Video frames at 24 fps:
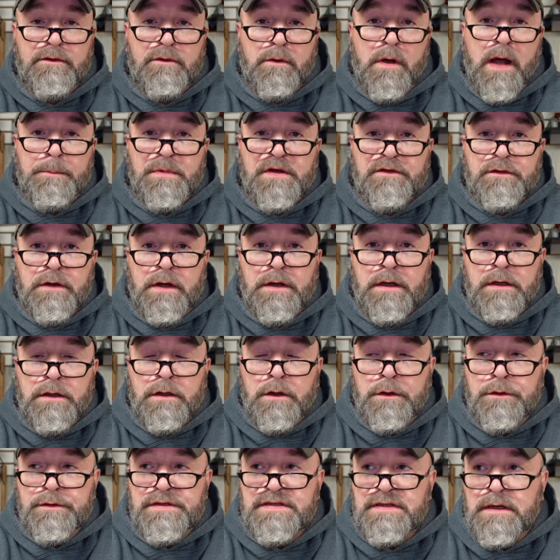So I'm just going to
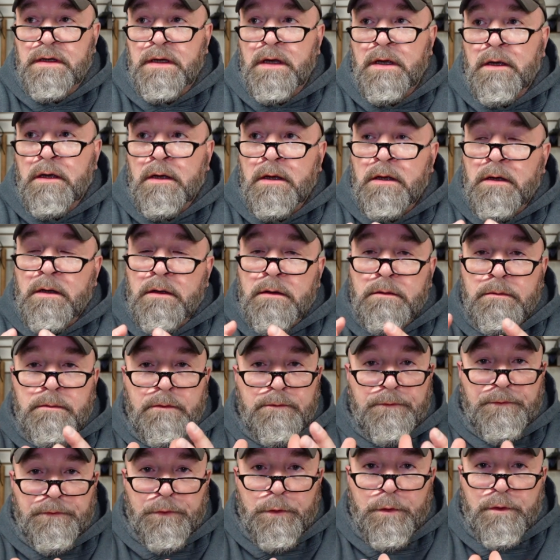use
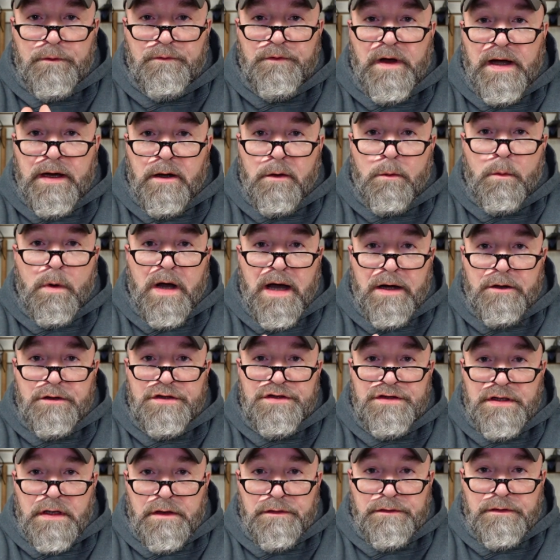food, fire, water,
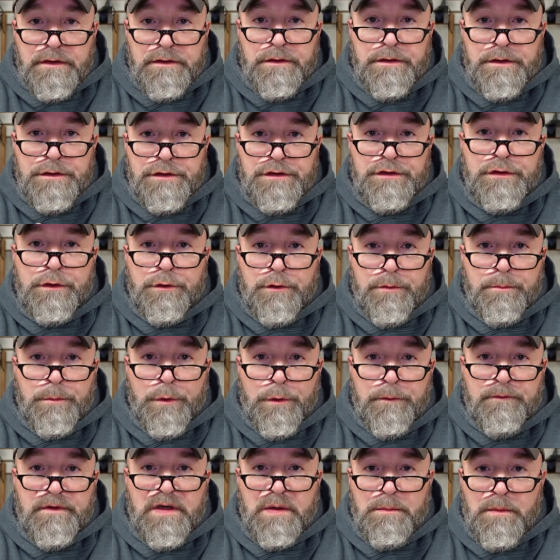shelter, shoot,
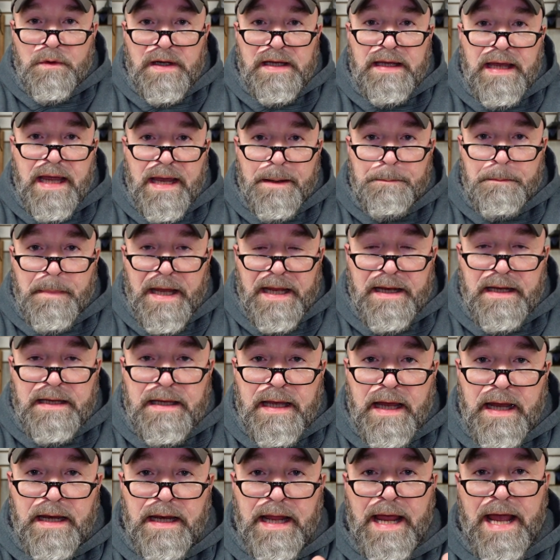move, communicate,
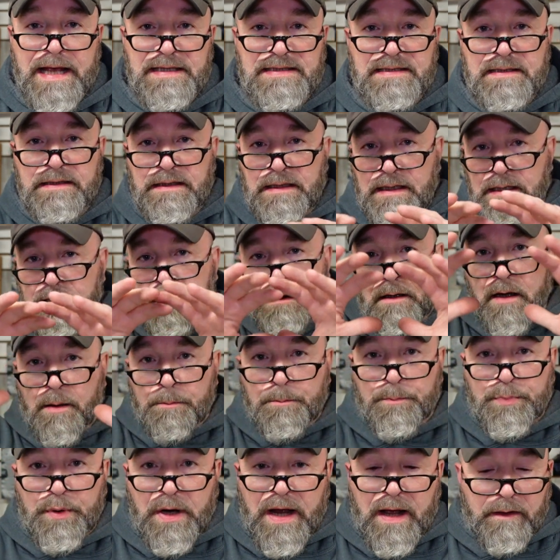medicate as the
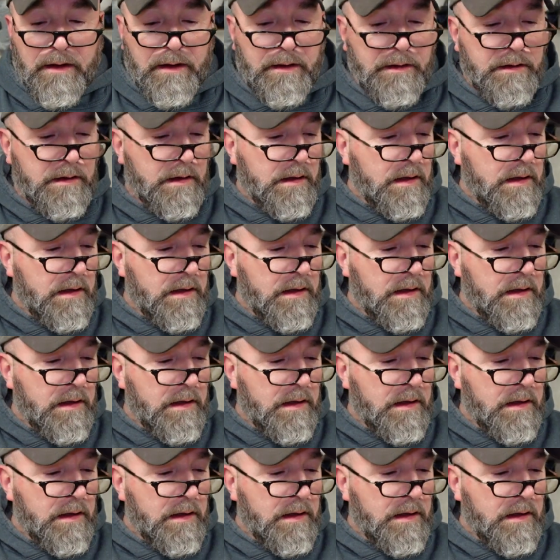umbrella,